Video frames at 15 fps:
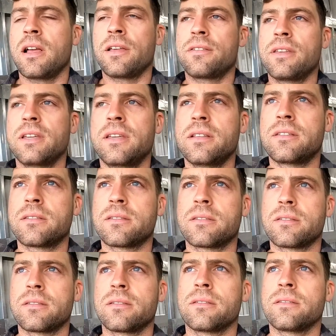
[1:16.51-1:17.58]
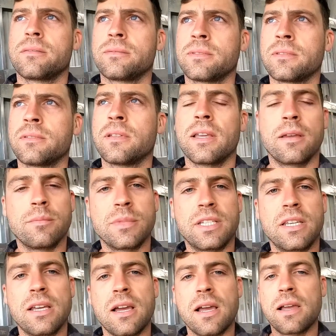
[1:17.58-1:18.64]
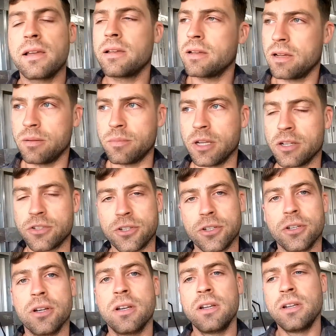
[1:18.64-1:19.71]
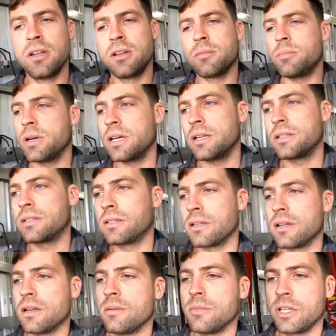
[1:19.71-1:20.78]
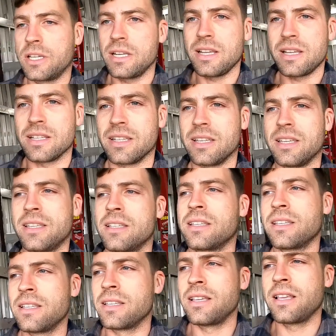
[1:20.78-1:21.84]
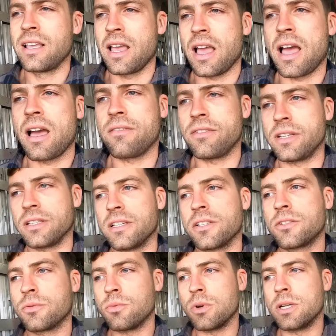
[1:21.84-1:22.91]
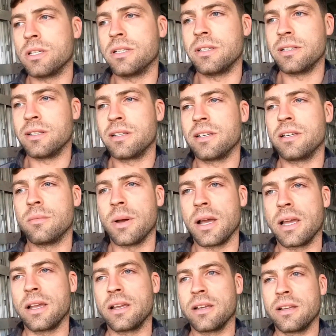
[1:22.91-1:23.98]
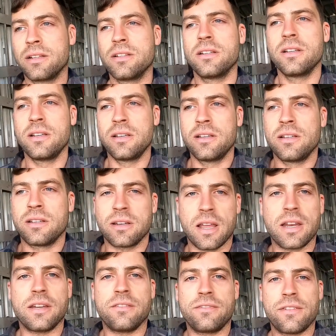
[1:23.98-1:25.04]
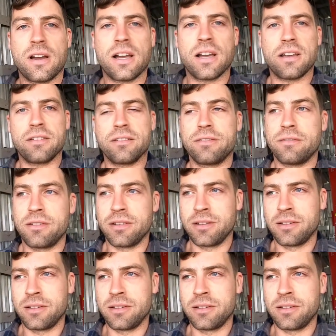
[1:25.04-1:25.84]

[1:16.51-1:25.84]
I think it's MTI, I'm not sure, but uh, I'm looking at having this one in my 95